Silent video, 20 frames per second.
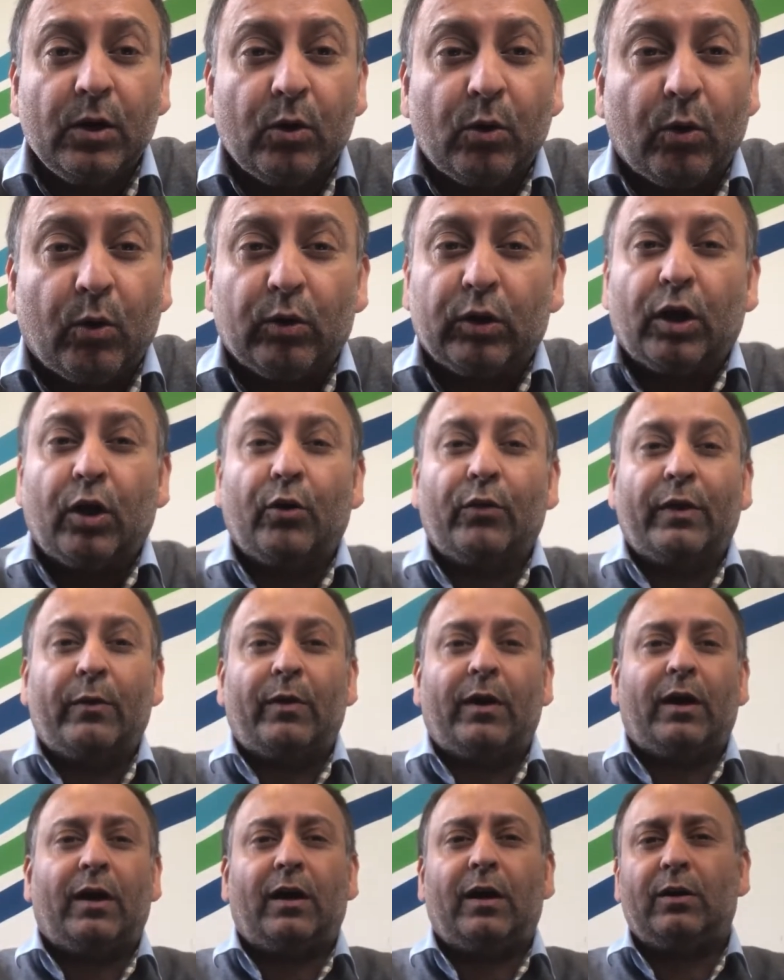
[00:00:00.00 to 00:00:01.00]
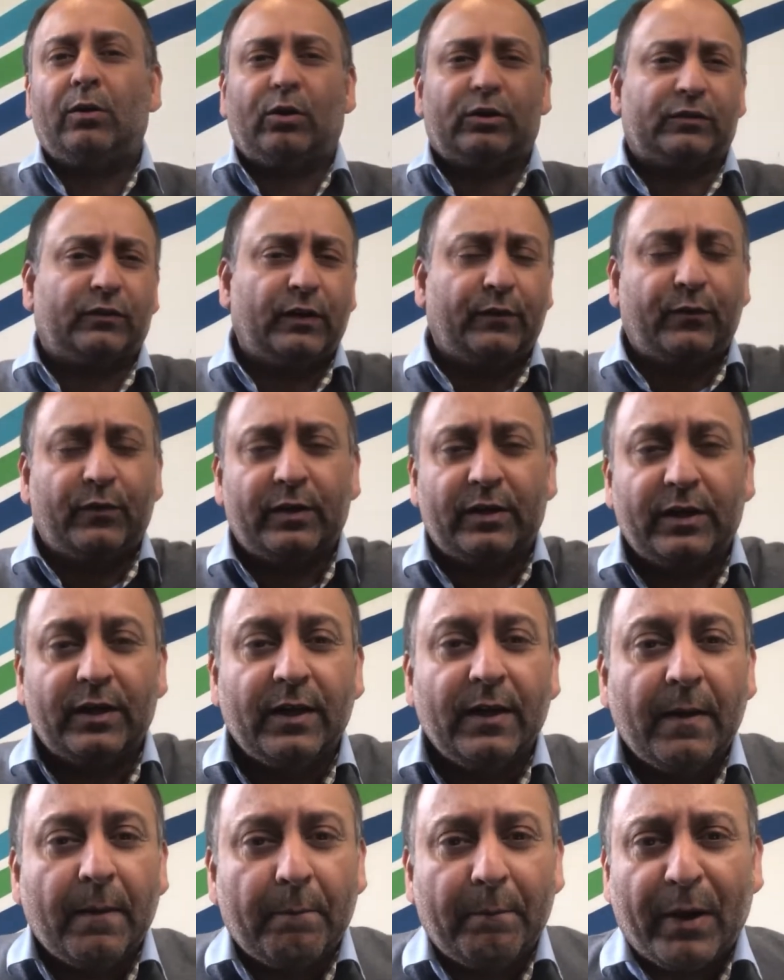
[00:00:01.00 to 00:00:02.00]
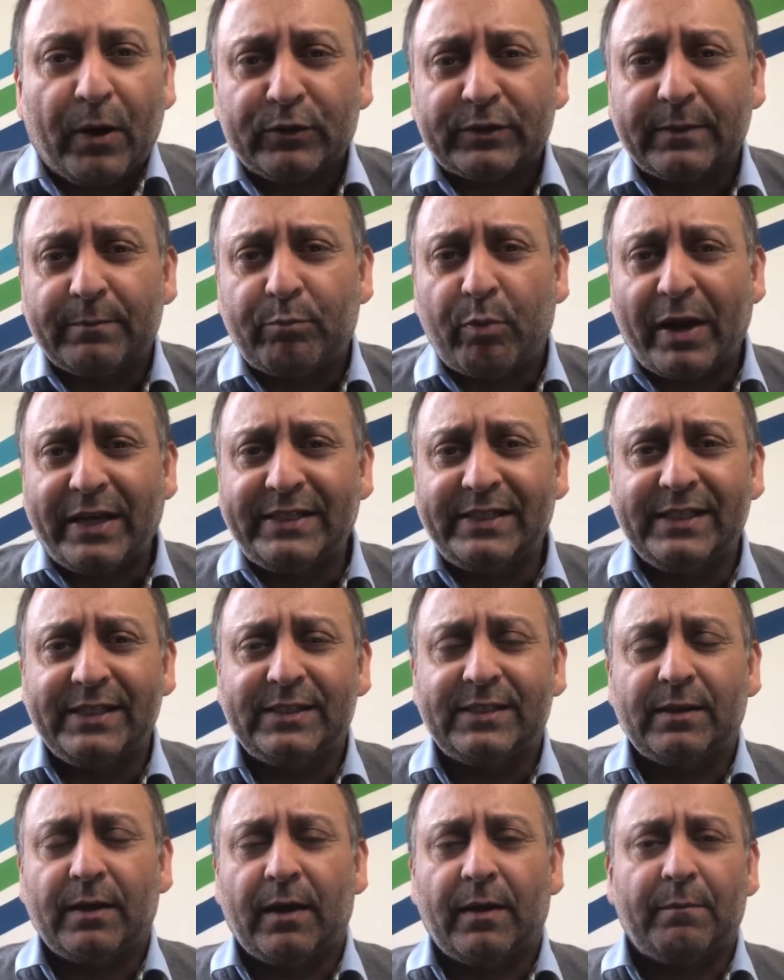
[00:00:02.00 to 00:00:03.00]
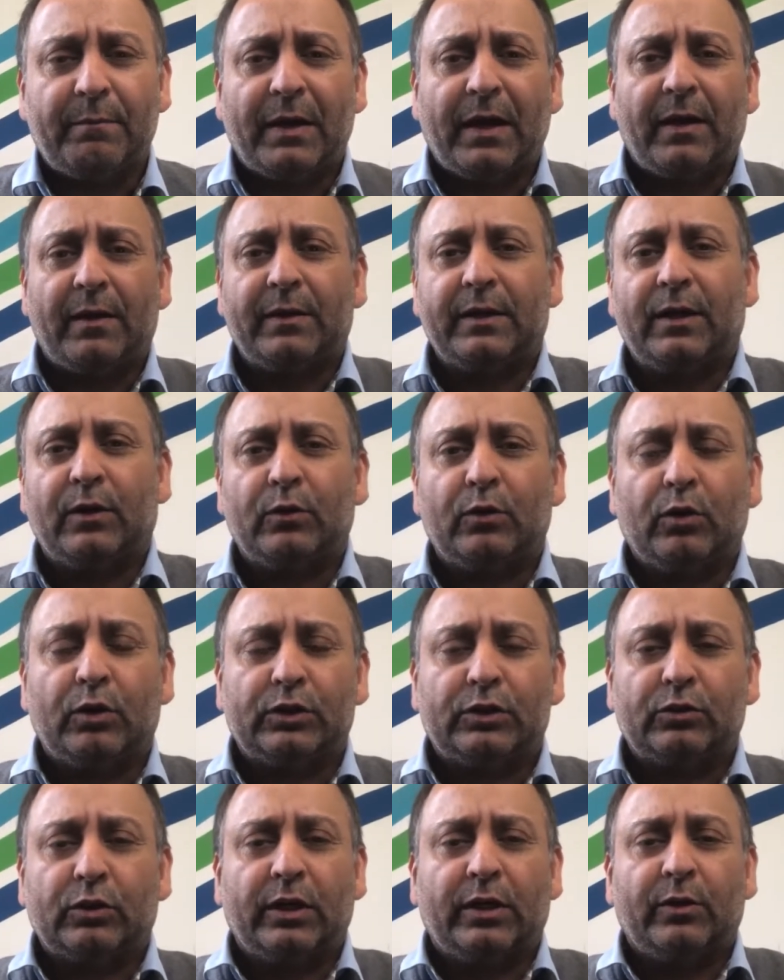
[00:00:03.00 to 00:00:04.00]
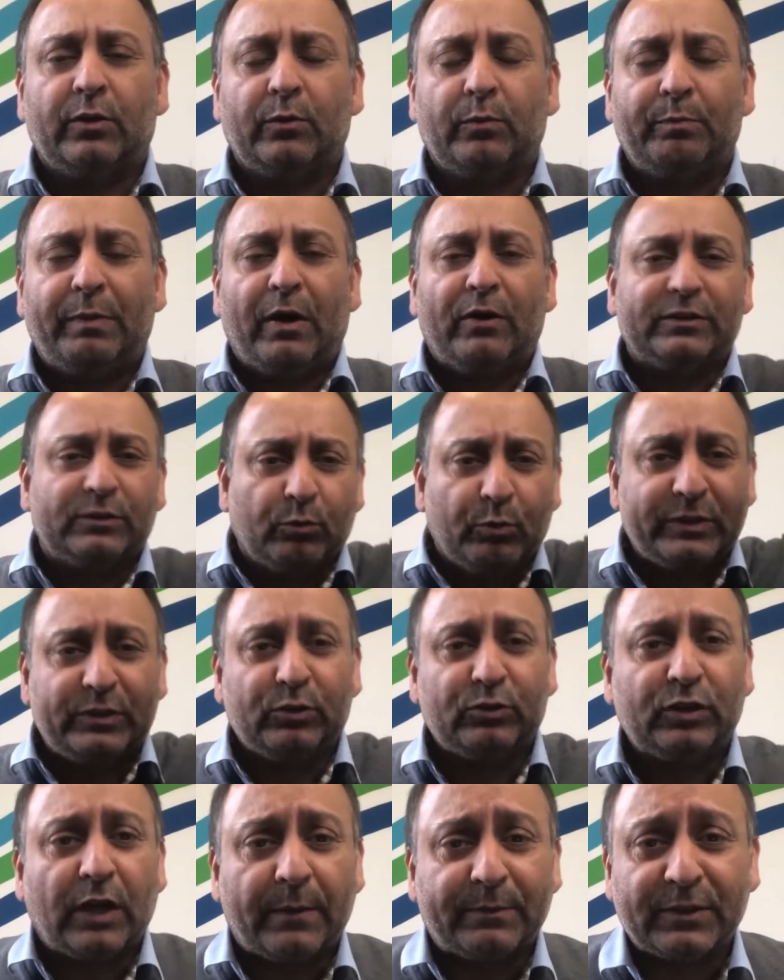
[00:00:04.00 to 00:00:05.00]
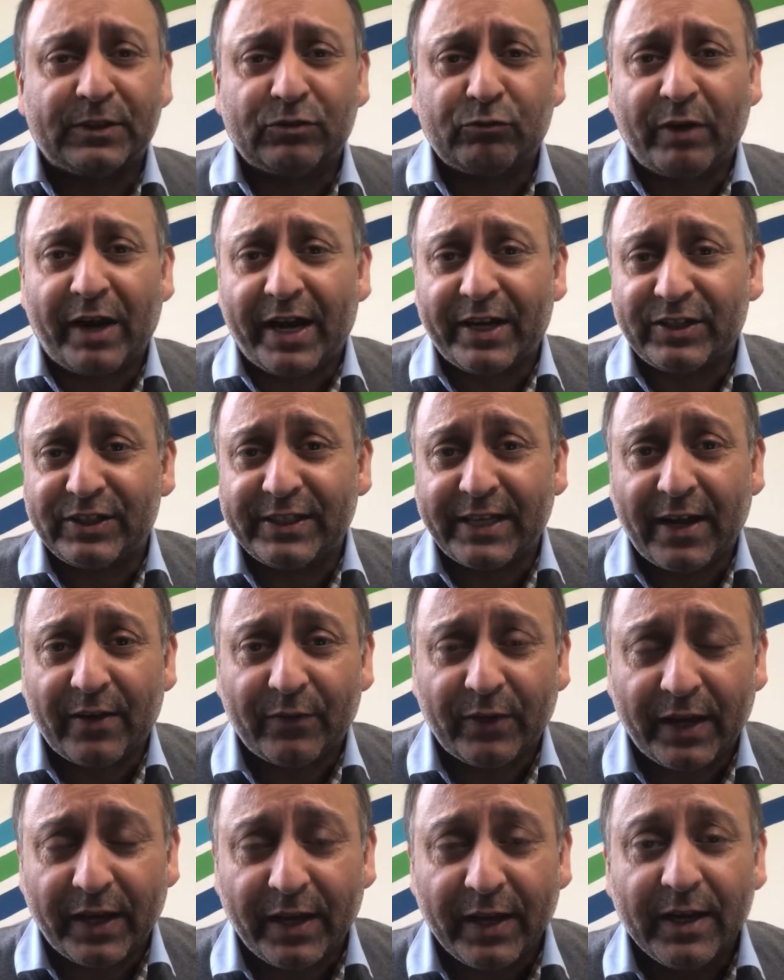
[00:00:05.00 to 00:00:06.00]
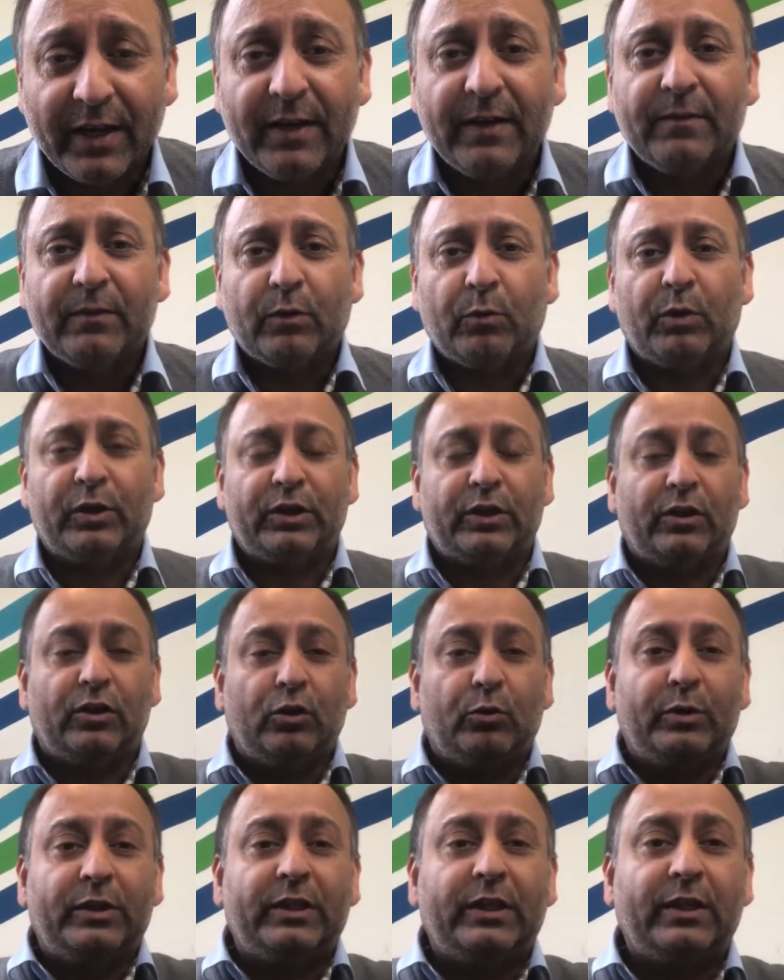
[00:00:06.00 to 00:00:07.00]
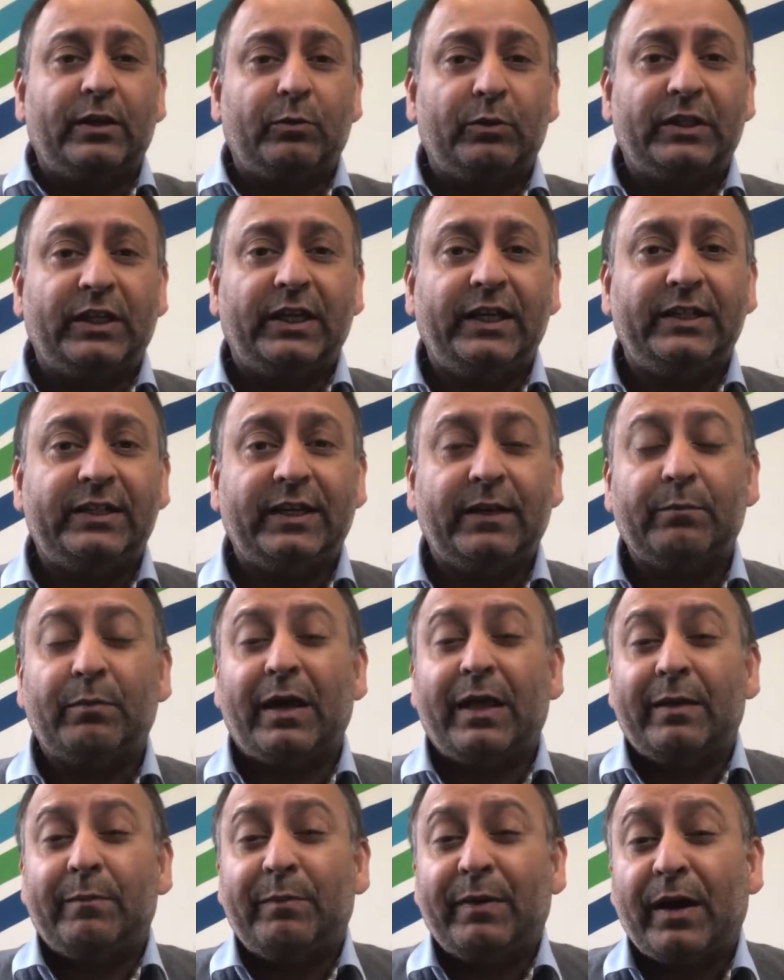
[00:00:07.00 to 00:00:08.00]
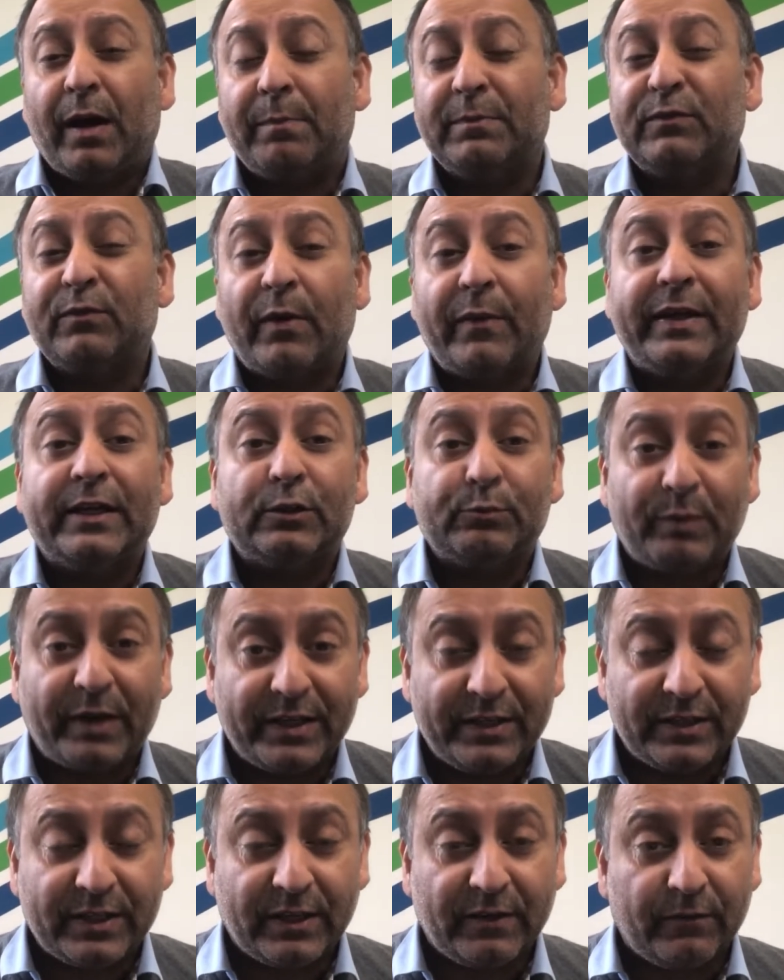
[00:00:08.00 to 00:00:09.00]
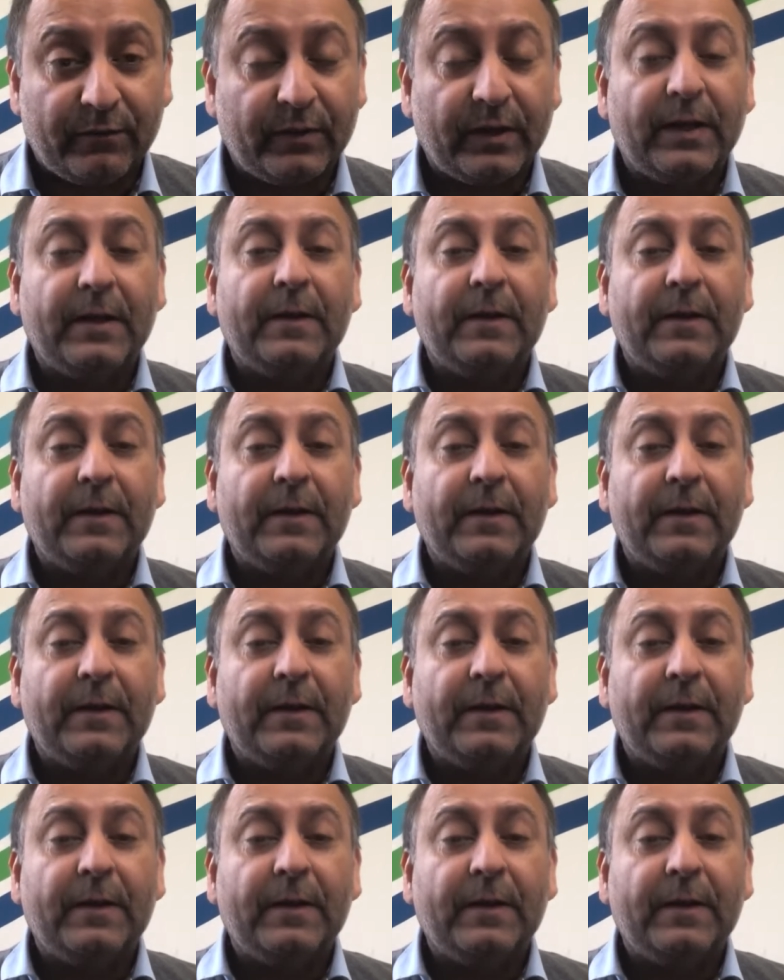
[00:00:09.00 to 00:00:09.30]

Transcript: although there are lots of different belts and braces, bells and whistles types of strategies out there, what you can do with the heating, but it becomes very expensive.